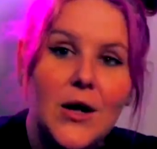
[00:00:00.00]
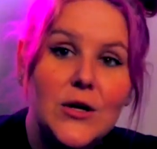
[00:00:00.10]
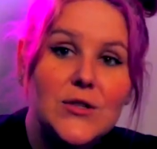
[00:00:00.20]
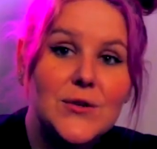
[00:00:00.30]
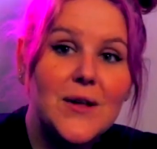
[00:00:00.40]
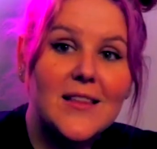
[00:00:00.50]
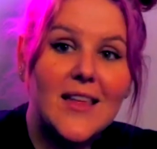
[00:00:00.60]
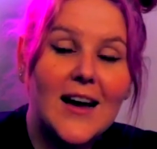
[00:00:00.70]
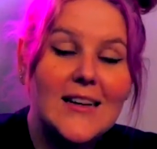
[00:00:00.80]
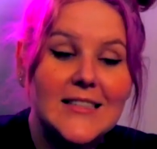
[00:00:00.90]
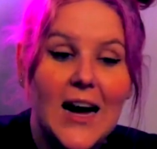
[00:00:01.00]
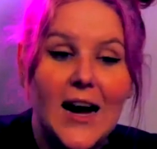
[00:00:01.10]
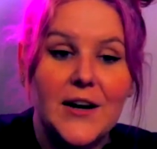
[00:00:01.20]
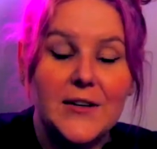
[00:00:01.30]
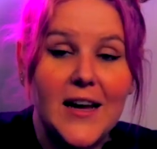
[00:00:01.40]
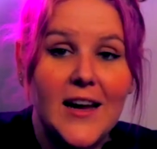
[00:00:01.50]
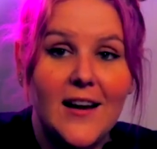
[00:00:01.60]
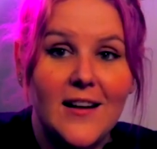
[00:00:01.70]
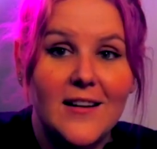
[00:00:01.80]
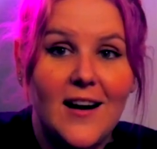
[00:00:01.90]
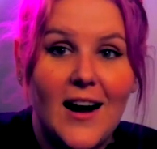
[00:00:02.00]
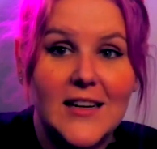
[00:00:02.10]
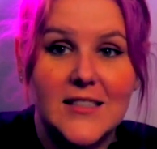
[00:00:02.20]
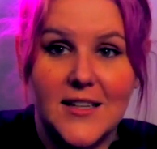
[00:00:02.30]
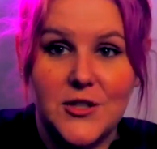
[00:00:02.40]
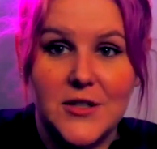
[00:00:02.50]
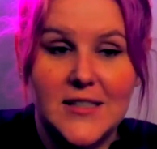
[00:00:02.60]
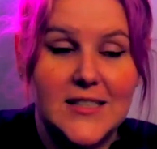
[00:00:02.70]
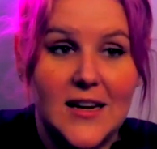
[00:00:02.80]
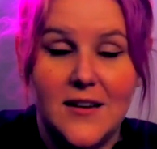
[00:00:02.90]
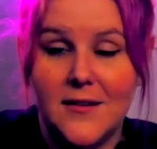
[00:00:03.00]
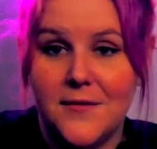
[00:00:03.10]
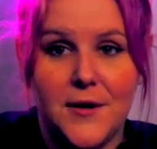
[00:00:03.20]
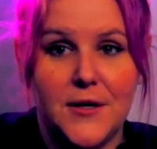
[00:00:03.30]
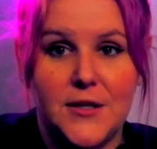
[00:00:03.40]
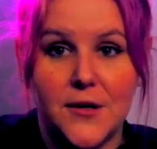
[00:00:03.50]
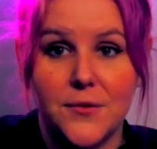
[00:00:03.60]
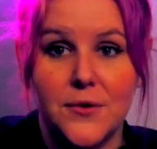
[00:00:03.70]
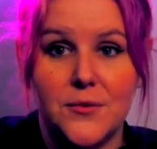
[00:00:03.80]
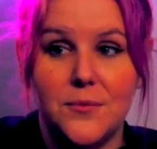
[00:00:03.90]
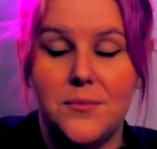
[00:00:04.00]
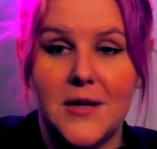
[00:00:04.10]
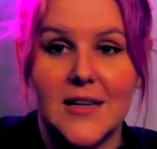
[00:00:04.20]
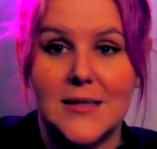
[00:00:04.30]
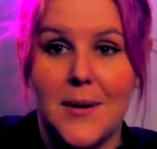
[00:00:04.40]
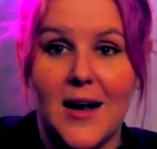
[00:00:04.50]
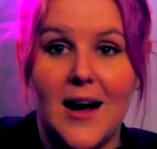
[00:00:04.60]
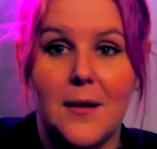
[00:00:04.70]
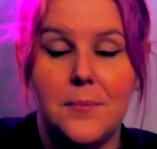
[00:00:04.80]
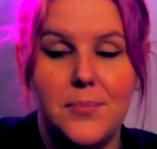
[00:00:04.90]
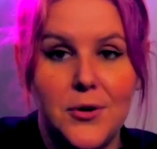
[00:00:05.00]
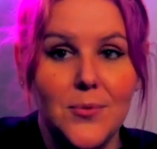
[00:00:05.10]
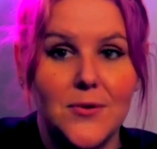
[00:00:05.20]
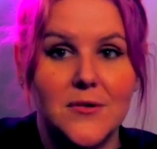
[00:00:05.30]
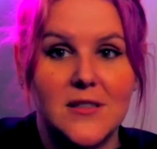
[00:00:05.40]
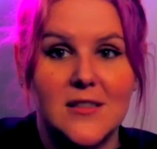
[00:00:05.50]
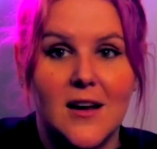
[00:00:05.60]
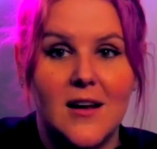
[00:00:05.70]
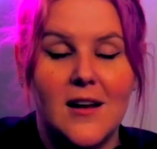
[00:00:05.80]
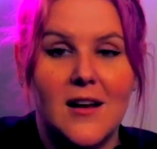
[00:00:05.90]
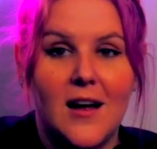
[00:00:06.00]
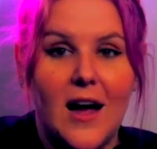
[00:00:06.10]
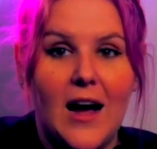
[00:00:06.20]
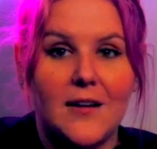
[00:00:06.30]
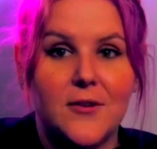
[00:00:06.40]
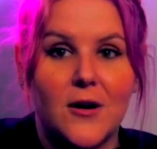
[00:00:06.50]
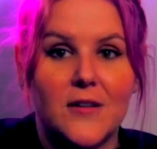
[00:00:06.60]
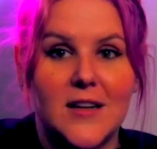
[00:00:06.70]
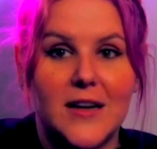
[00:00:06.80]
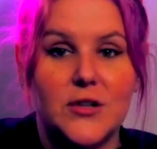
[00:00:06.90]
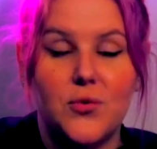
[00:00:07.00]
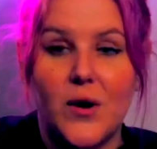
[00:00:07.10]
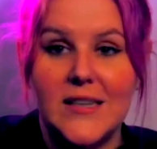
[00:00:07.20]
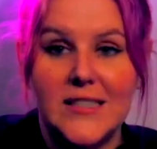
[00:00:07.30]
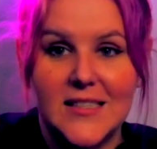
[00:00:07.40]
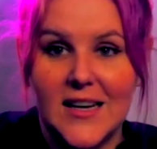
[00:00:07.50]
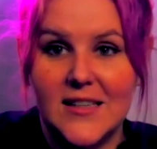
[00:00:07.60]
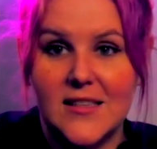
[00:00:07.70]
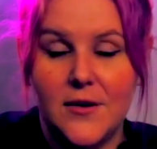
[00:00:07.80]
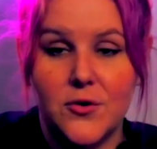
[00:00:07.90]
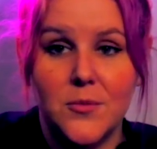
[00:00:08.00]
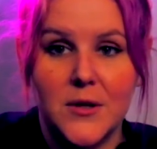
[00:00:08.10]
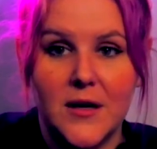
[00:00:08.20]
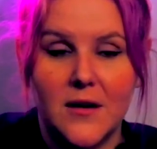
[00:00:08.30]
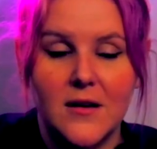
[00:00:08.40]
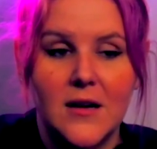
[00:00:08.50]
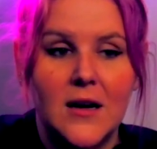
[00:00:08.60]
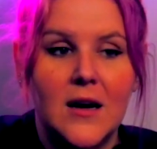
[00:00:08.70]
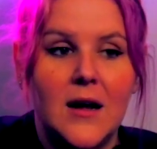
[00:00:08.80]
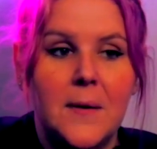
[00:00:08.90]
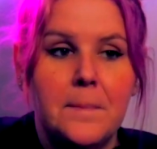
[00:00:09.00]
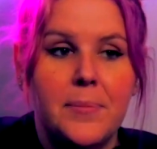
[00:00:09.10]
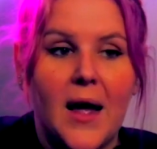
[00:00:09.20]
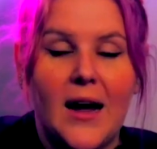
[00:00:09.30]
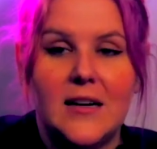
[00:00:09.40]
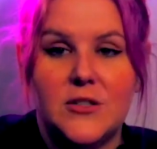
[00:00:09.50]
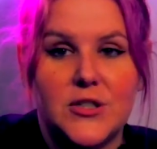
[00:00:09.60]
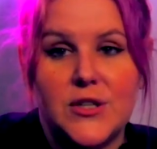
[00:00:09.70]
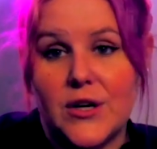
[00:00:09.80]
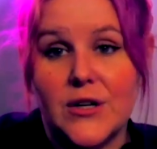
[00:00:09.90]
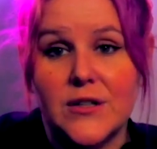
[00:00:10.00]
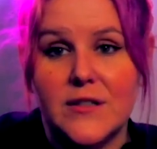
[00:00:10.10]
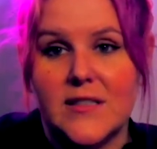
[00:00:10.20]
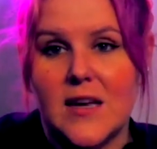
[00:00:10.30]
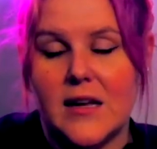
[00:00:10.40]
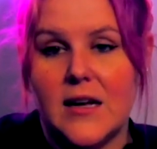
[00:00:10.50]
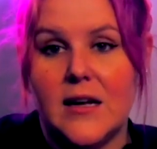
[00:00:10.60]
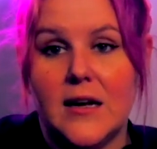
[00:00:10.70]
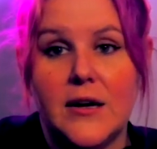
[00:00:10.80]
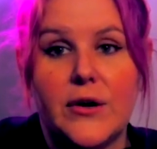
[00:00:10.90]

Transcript: So like, that entire day, I essentially stayed in a very dark room because my pupils have gone like twice the size they normally are. And it just hurts. Like it